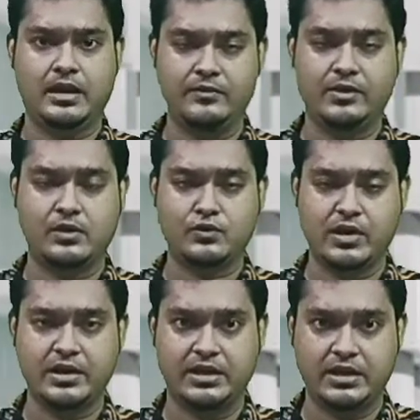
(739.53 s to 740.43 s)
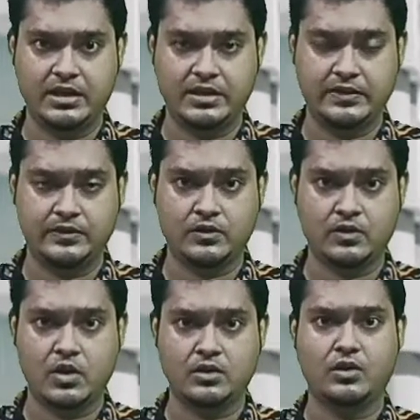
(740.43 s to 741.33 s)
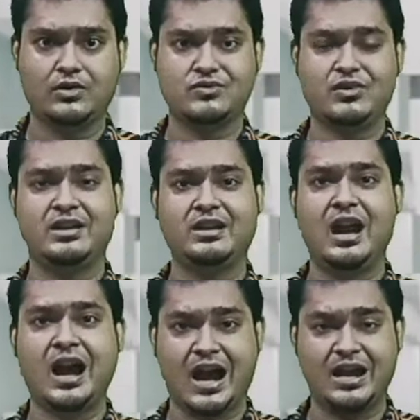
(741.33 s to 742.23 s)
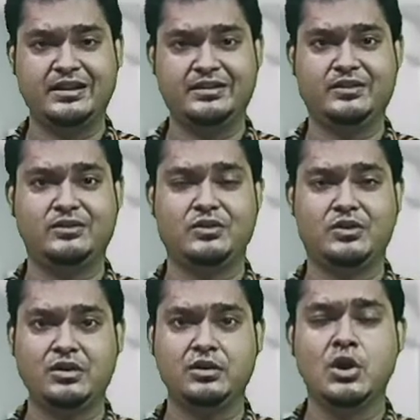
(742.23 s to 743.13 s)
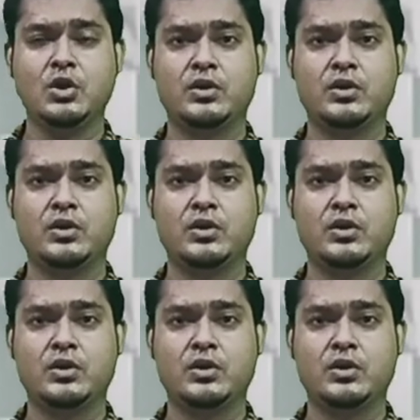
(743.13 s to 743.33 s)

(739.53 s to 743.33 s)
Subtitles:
having a chronic kidney disease or not, or chronic heart disease or not.